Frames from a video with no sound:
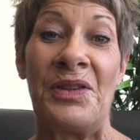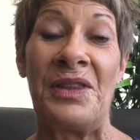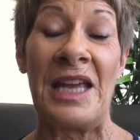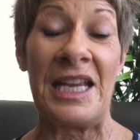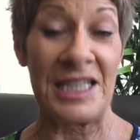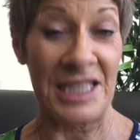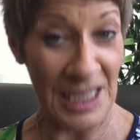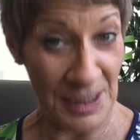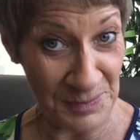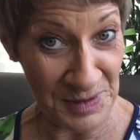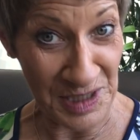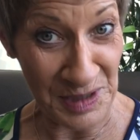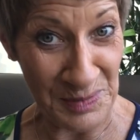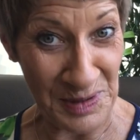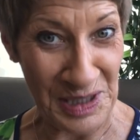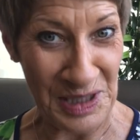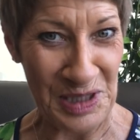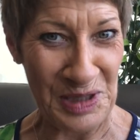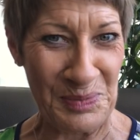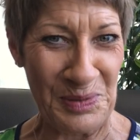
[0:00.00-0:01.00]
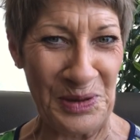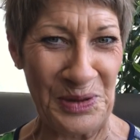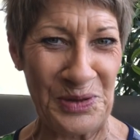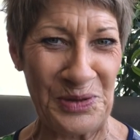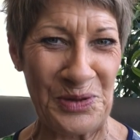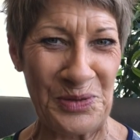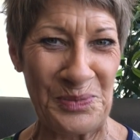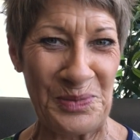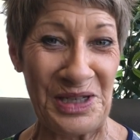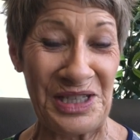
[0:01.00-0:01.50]
that seems to be the
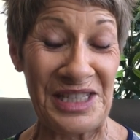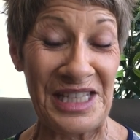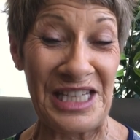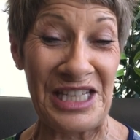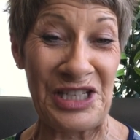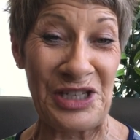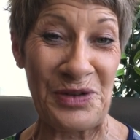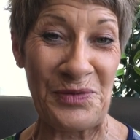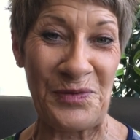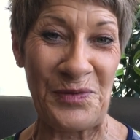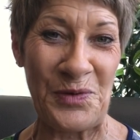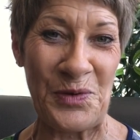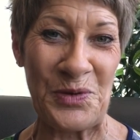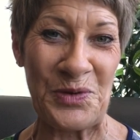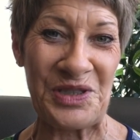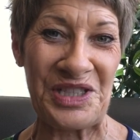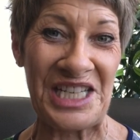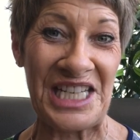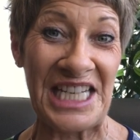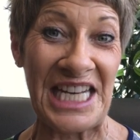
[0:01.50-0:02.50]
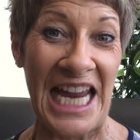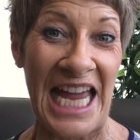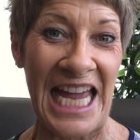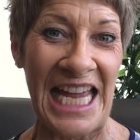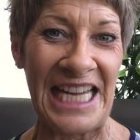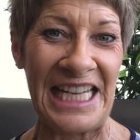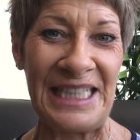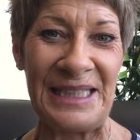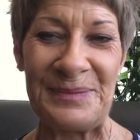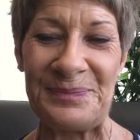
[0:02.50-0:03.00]
spiritual message for
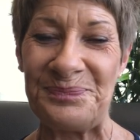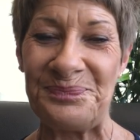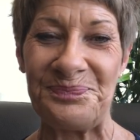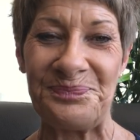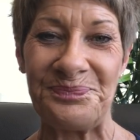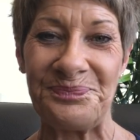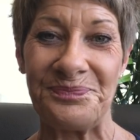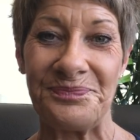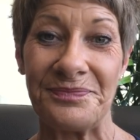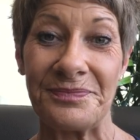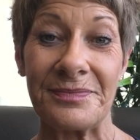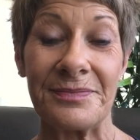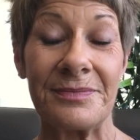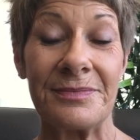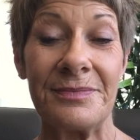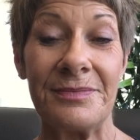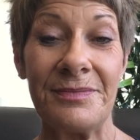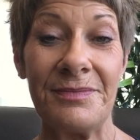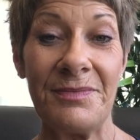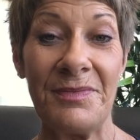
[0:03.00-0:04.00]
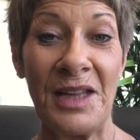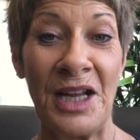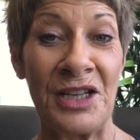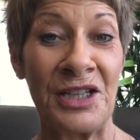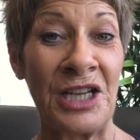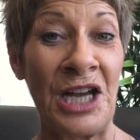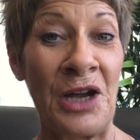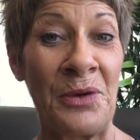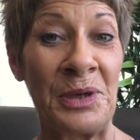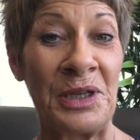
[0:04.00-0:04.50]
today
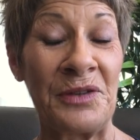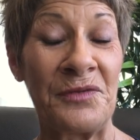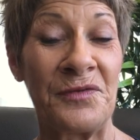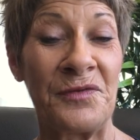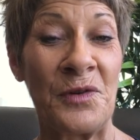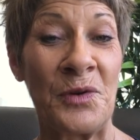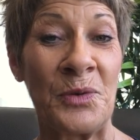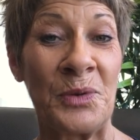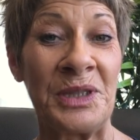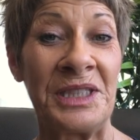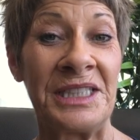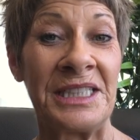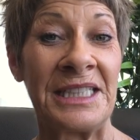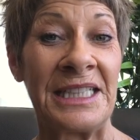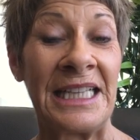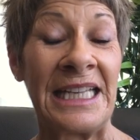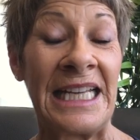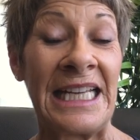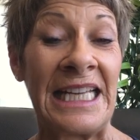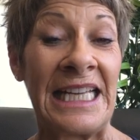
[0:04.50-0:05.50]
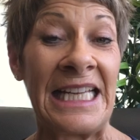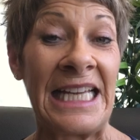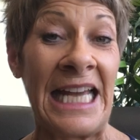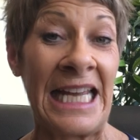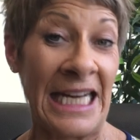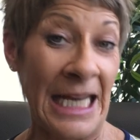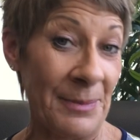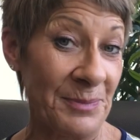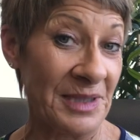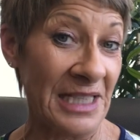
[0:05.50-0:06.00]
going forward.
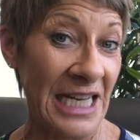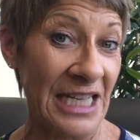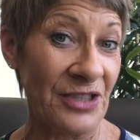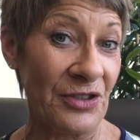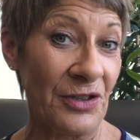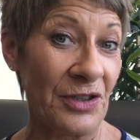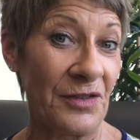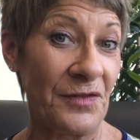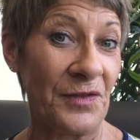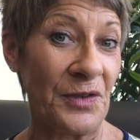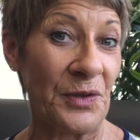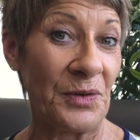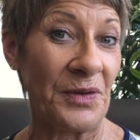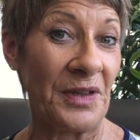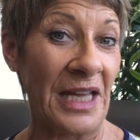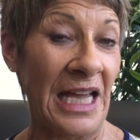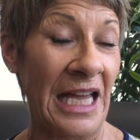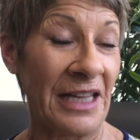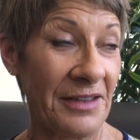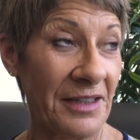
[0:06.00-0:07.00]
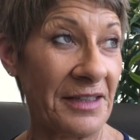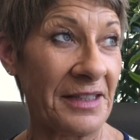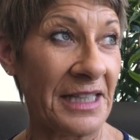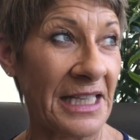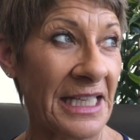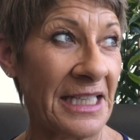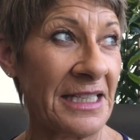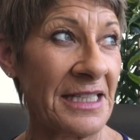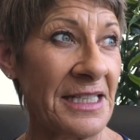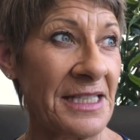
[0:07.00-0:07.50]
An update on a few other
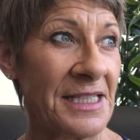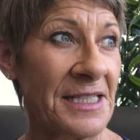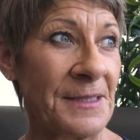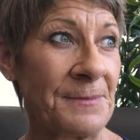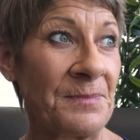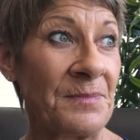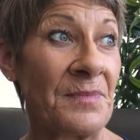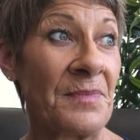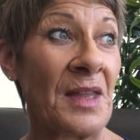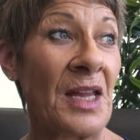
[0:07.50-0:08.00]
things.